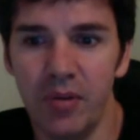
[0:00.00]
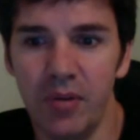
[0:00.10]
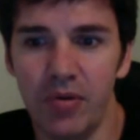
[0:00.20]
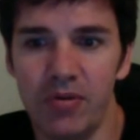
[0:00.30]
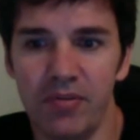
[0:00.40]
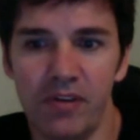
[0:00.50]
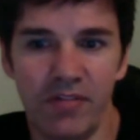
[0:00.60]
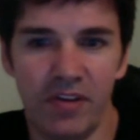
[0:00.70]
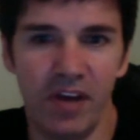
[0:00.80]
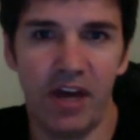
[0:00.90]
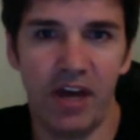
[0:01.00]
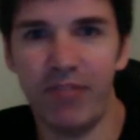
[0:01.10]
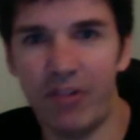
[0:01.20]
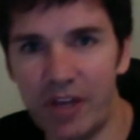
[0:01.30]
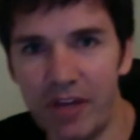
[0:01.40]
whereas if you had
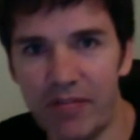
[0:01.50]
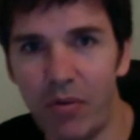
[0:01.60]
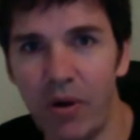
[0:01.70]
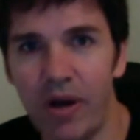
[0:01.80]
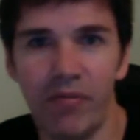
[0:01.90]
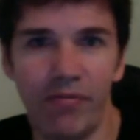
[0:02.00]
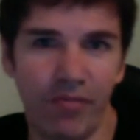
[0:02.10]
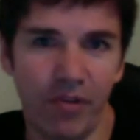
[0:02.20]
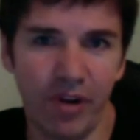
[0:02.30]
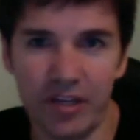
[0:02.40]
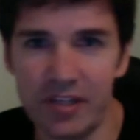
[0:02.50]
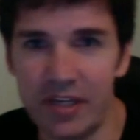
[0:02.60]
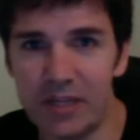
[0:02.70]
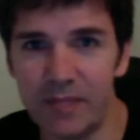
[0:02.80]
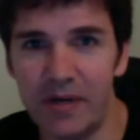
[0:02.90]
free giveaway or free
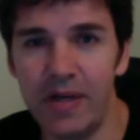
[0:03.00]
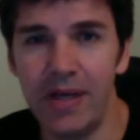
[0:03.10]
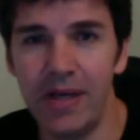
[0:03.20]
assessment,